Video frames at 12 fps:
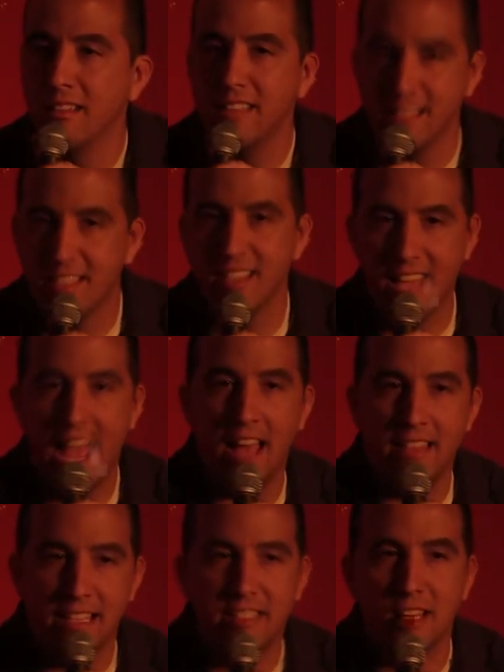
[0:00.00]
This
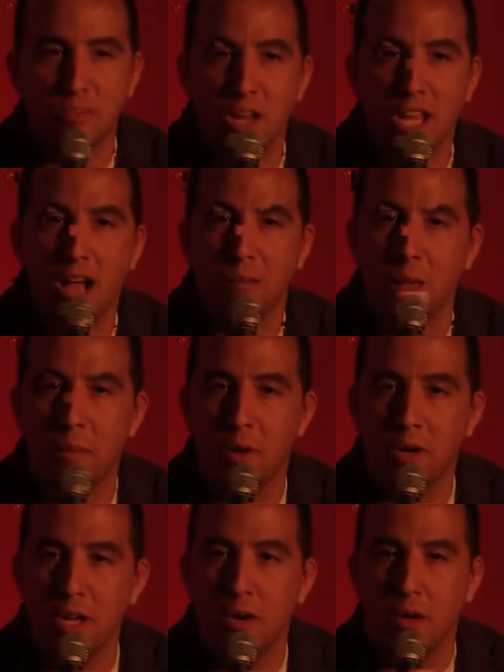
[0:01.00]
is what young people
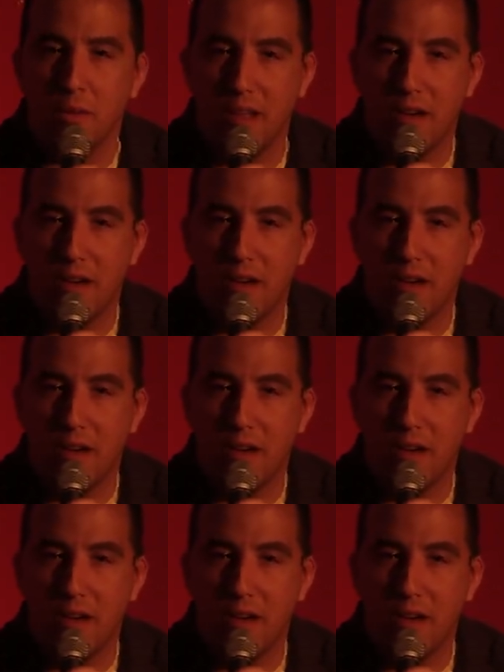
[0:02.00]
are doing when